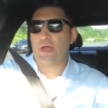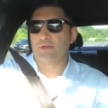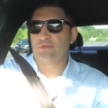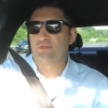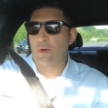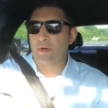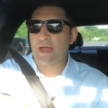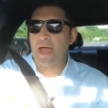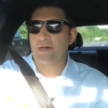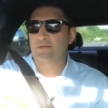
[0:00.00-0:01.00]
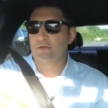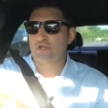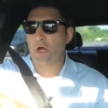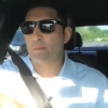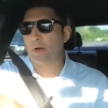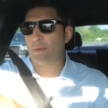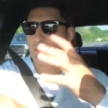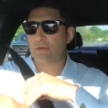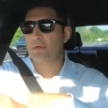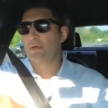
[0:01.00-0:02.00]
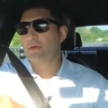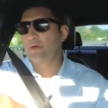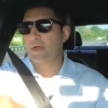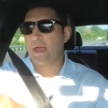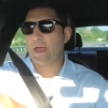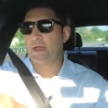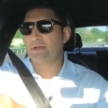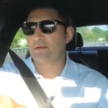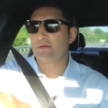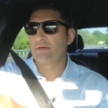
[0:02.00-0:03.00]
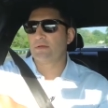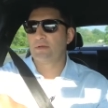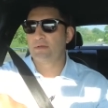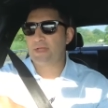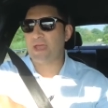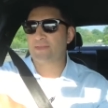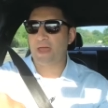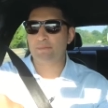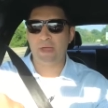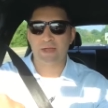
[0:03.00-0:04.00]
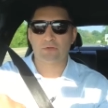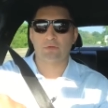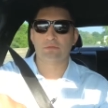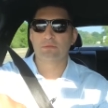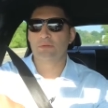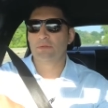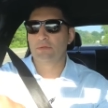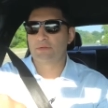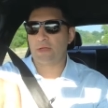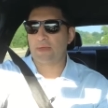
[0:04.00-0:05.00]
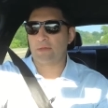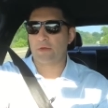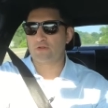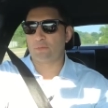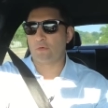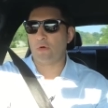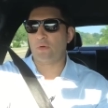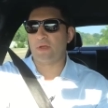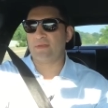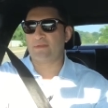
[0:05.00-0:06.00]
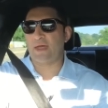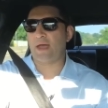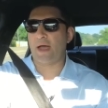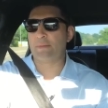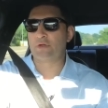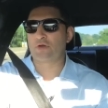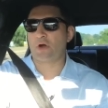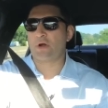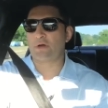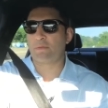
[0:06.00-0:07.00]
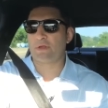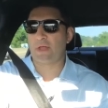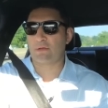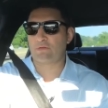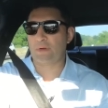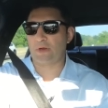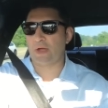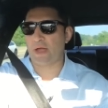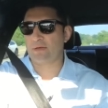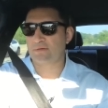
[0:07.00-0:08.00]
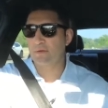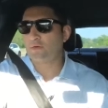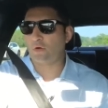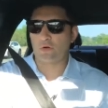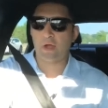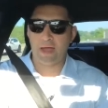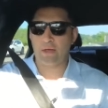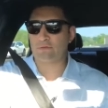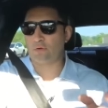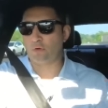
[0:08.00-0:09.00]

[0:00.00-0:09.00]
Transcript: And someone has to jump up and take that mantle, take that leadership role and say, I'm in charge, I'm going to take this from here, guys, or gals, or